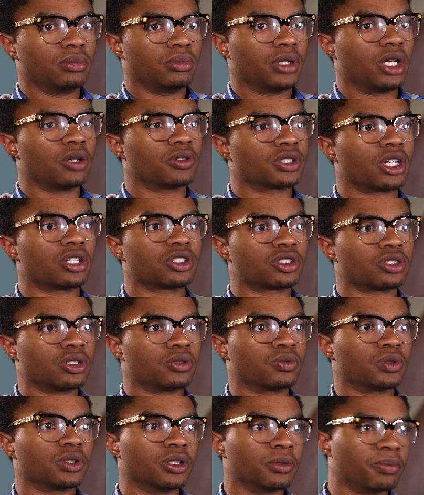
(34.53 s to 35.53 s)
That was also
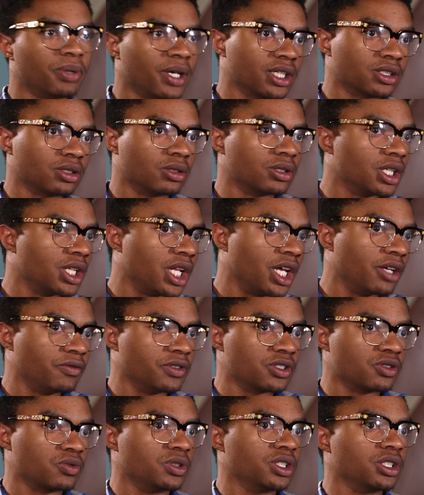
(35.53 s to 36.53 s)
a real impact on the life
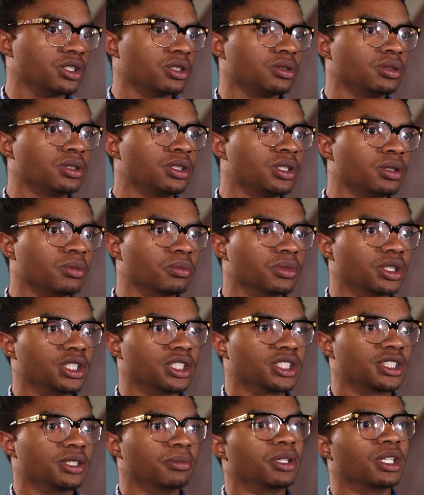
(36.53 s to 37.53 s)
as well
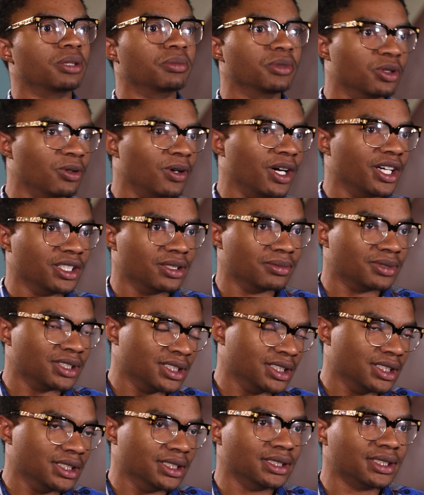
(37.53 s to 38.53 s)
because it made me who I am
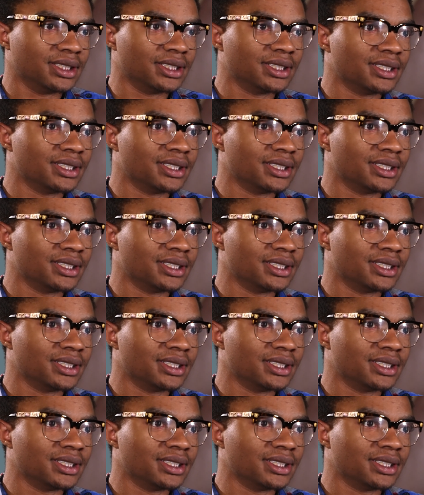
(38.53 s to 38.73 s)
today.